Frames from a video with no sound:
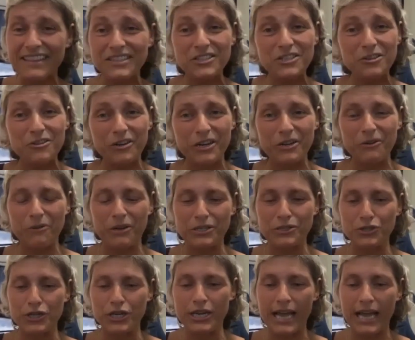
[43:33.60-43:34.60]
a great
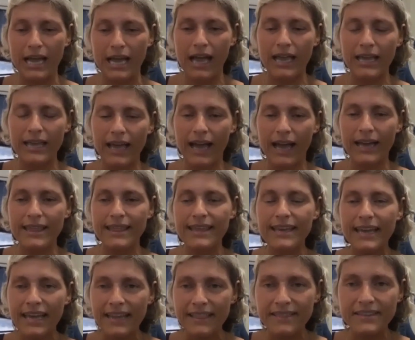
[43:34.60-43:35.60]
question. I, I
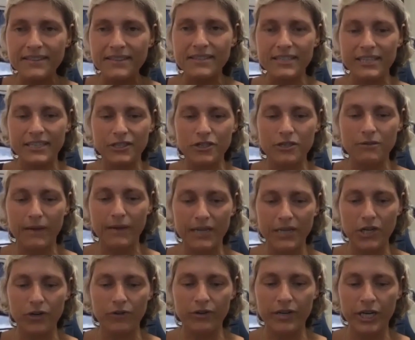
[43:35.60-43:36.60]
think at this stage in my
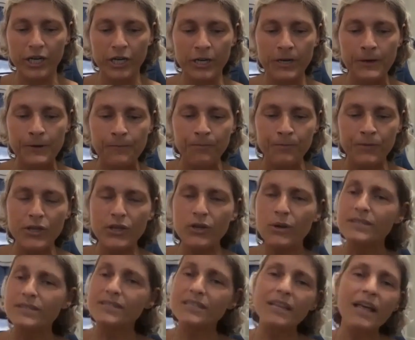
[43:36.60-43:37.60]
career, you know,
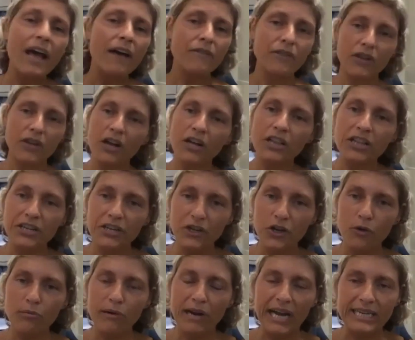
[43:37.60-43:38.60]
I still have a, a
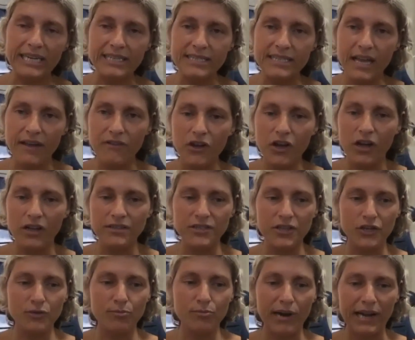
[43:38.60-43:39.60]
clinical practice, I have a
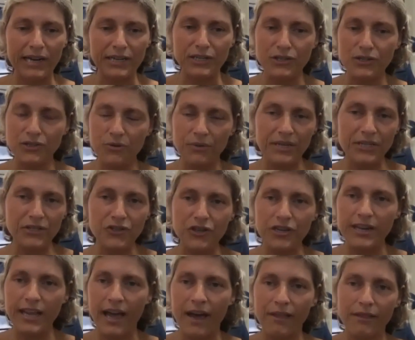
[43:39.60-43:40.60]
concierge practice, so I
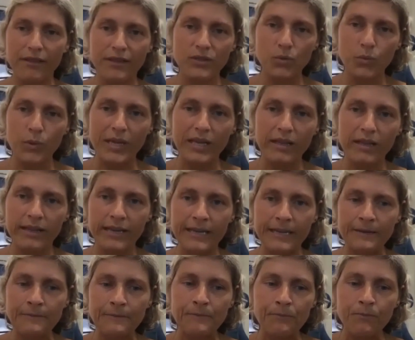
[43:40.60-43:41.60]
treat athletes
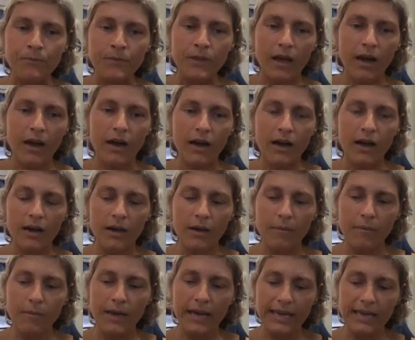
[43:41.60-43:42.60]
weekly.
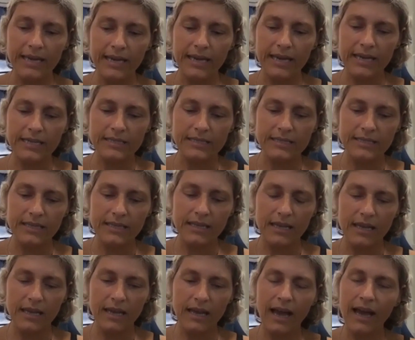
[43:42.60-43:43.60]
Um, and
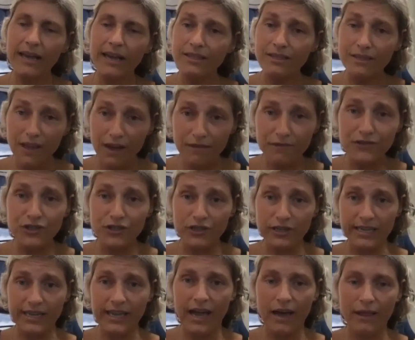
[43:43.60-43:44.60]
I love
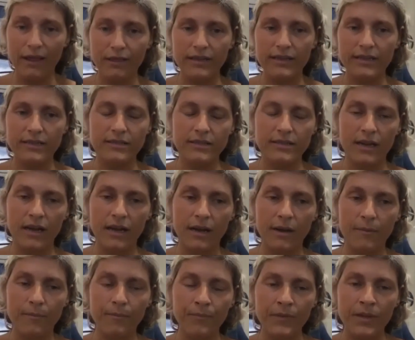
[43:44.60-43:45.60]
treating athletes.
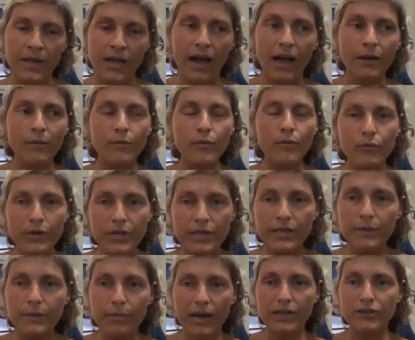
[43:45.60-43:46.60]
Um, I'm
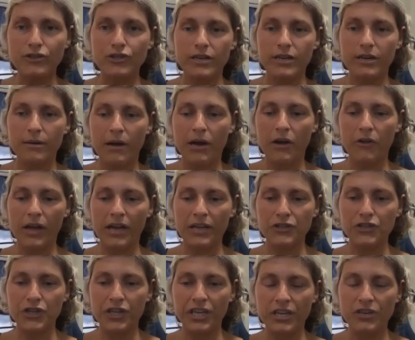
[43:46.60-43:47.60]
really passionate about
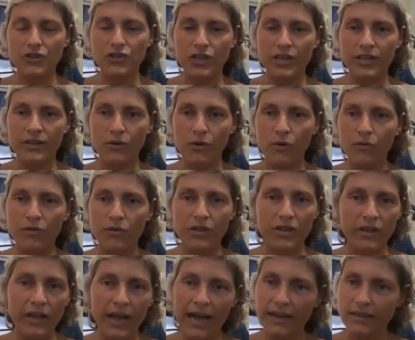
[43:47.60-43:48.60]
education over the
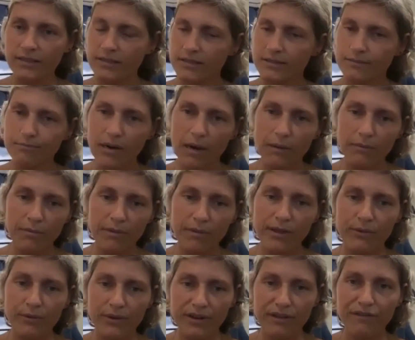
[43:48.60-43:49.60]
last probably
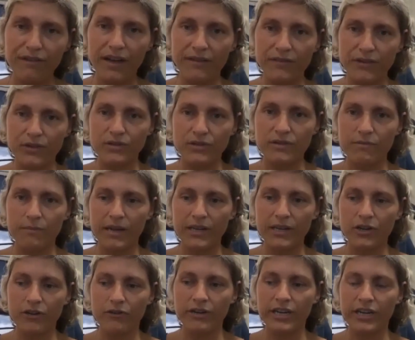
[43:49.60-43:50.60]
three to five years of my
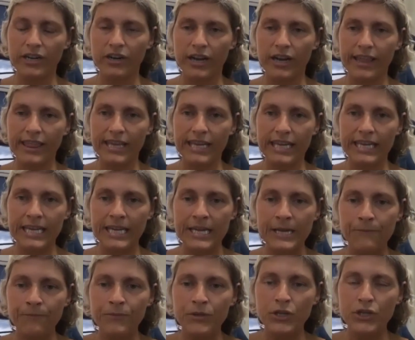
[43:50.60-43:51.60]
career. I think,
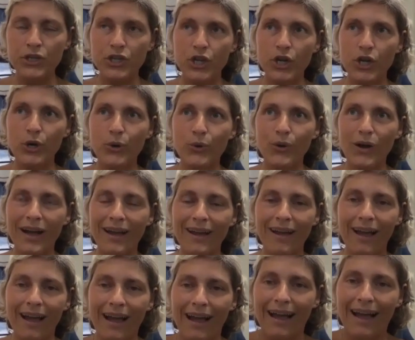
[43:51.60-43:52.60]
you know, I,
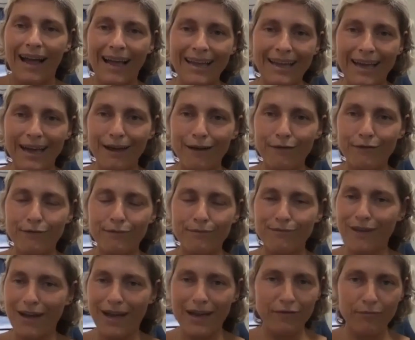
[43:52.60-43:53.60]
I have
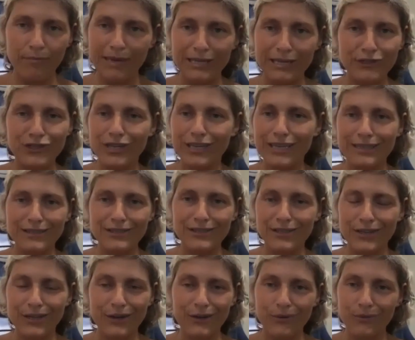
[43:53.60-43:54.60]
five patients, you
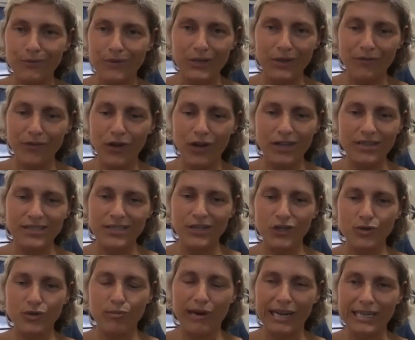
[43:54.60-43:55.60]
know, when you have a
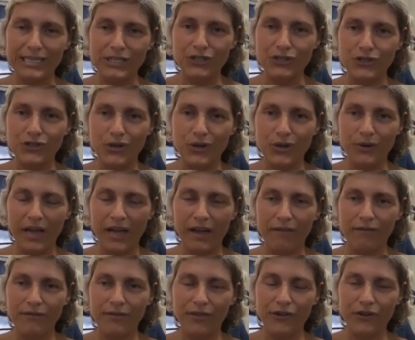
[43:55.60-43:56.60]
concierge practice, you don't have
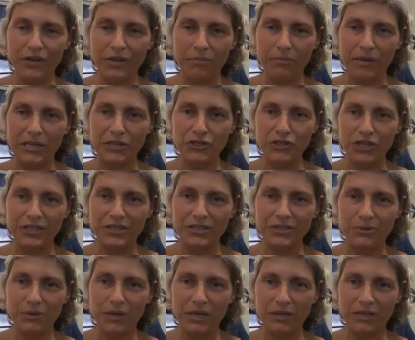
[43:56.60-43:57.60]
30 patients,
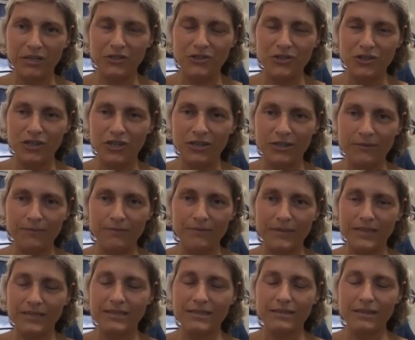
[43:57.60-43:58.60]
right? Because you're,
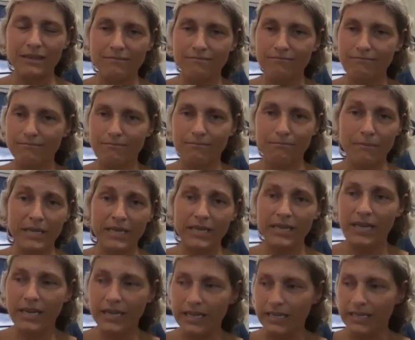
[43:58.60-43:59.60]
it's
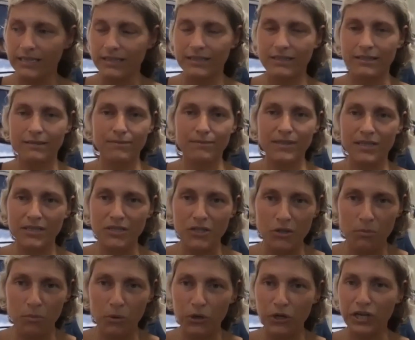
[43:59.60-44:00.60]
midnight, it's six in
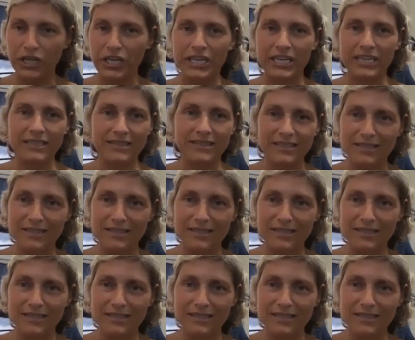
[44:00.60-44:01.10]
the morning, it's